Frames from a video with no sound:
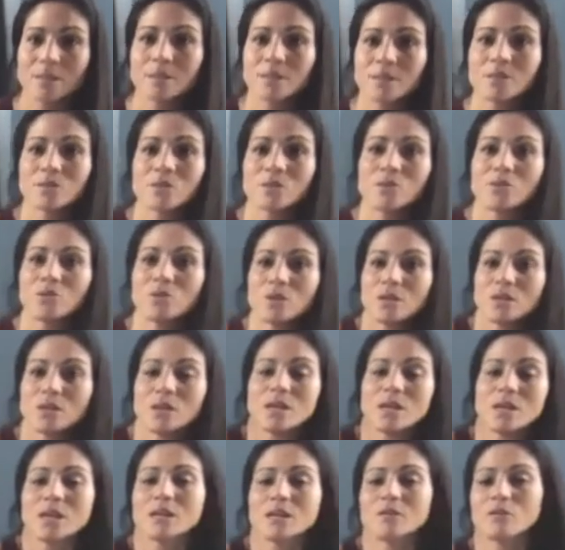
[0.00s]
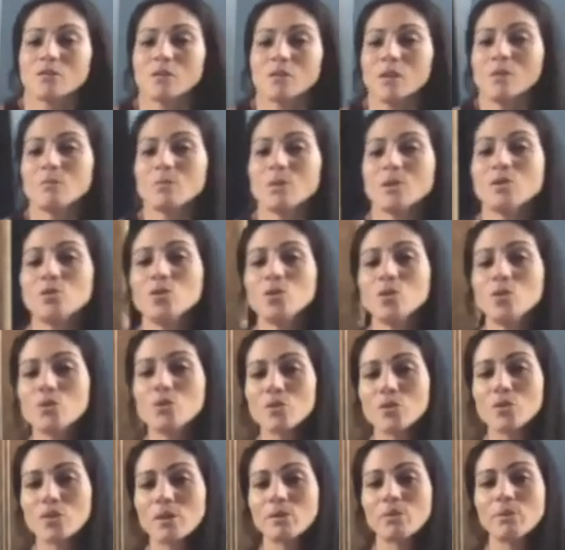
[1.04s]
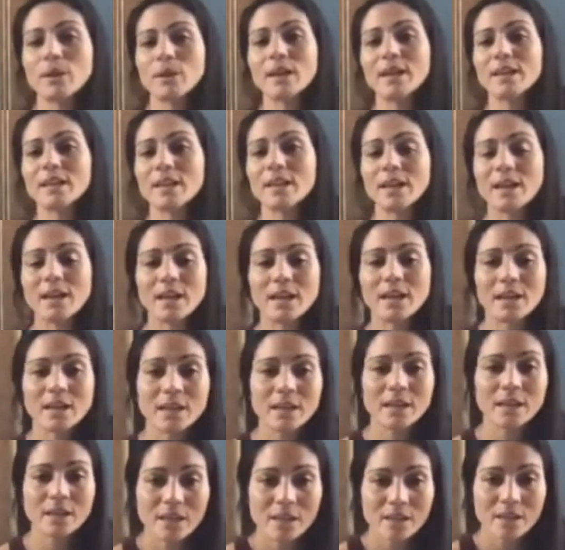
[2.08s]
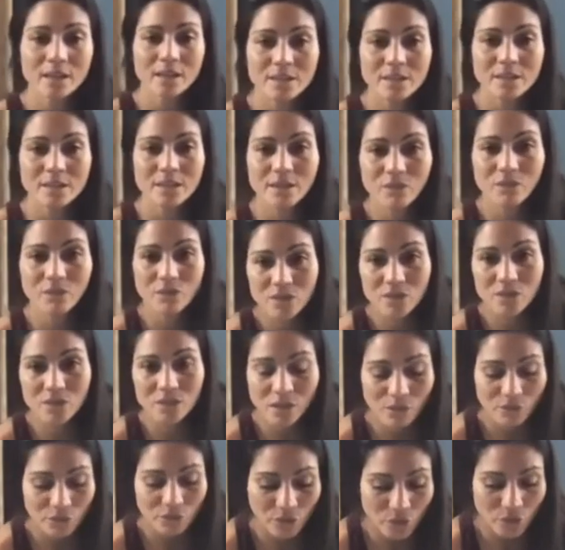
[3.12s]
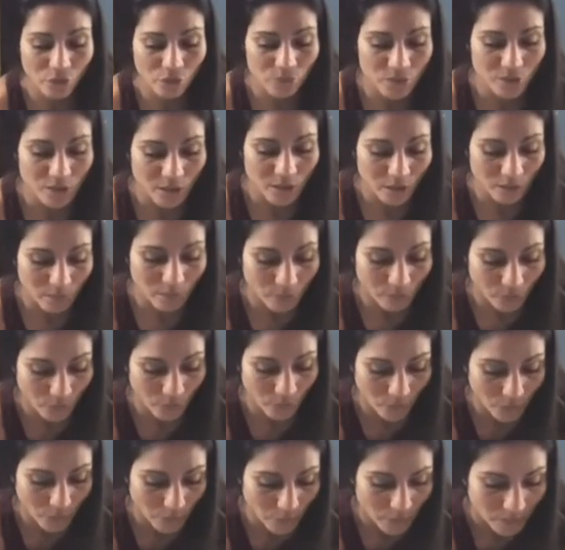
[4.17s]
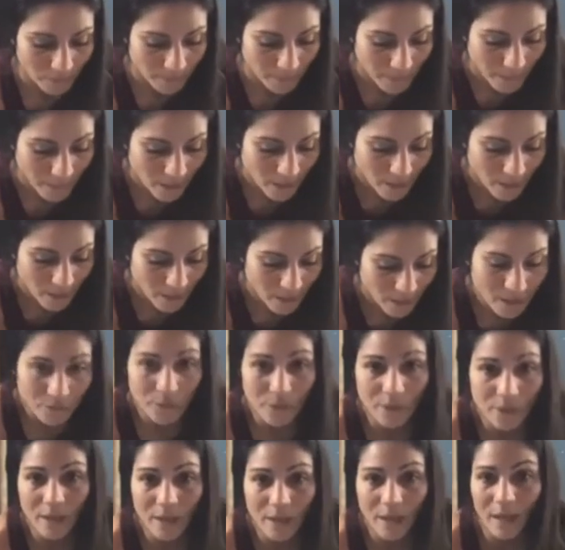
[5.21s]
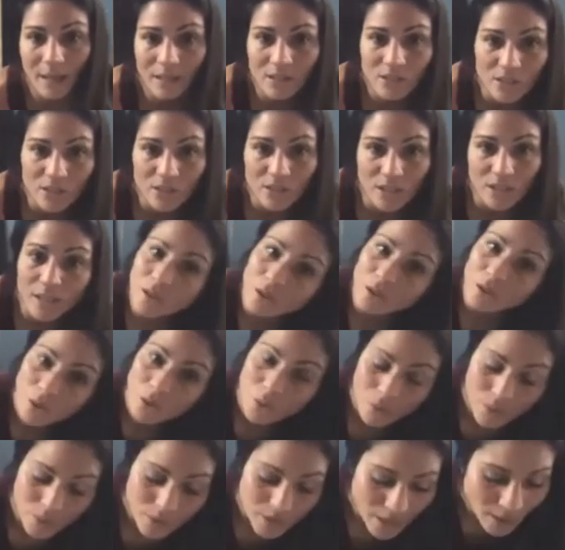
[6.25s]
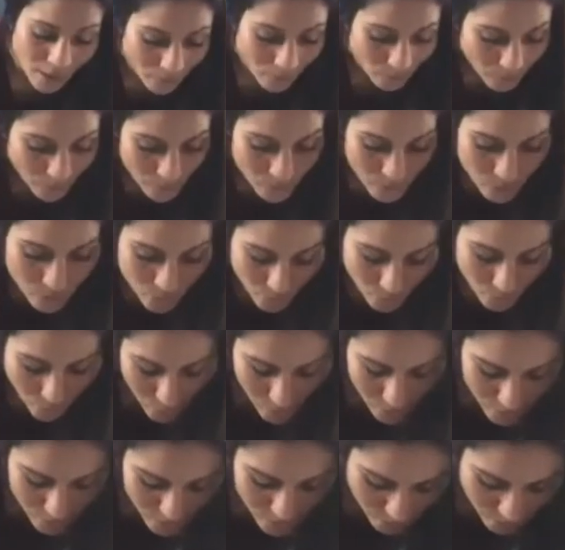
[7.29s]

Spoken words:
So you can kind of maneuver that right leg to give yourself room to come forward. If you can, gently lower the elbows towards the